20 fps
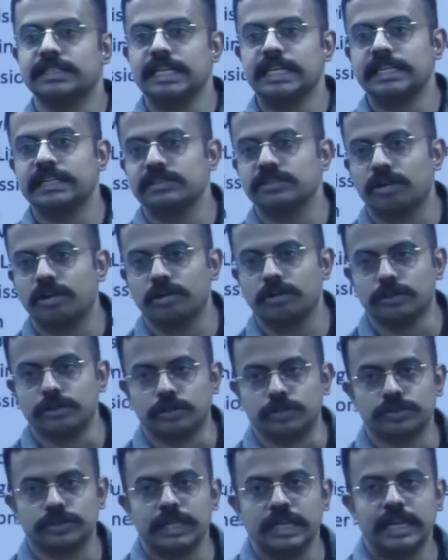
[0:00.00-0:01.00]
Sikhs, all
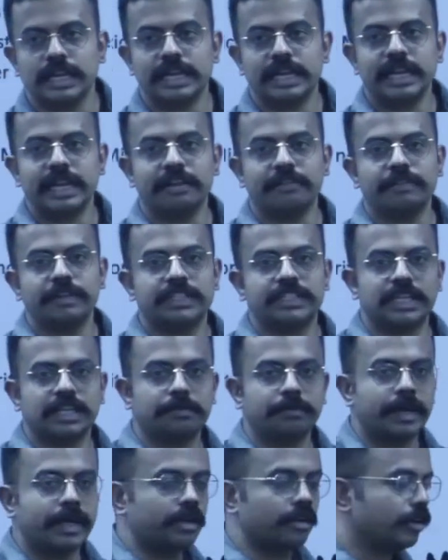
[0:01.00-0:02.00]
those. Linguistic
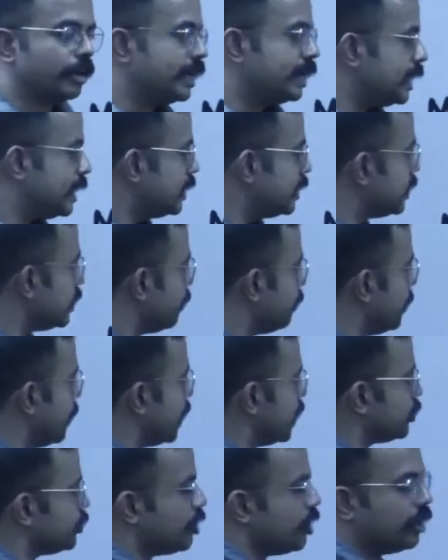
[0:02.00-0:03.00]
minorities
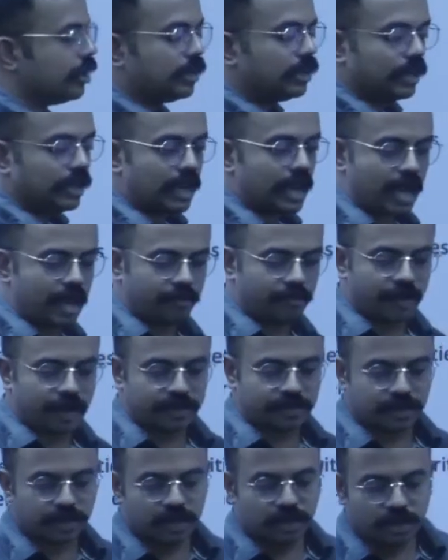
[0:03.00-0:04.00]
based on
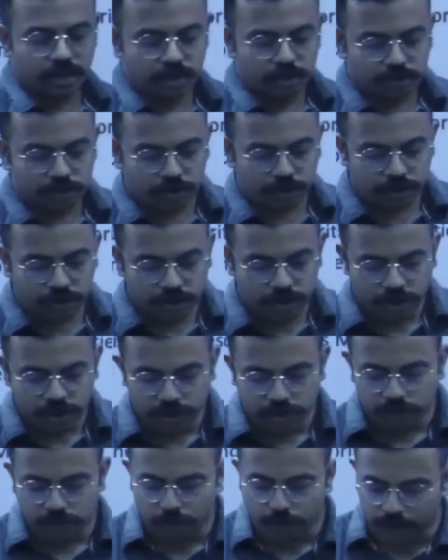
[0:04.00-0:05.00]
language. So,
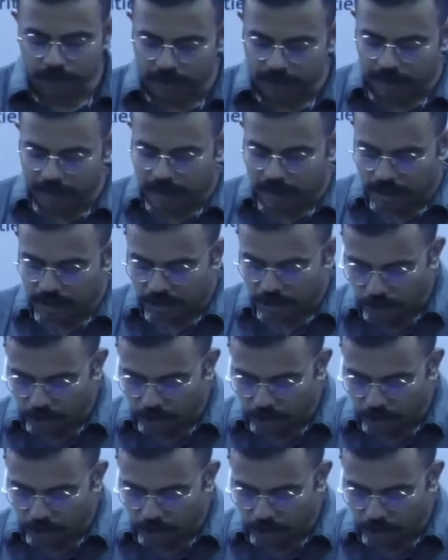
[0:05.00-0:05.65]
what are the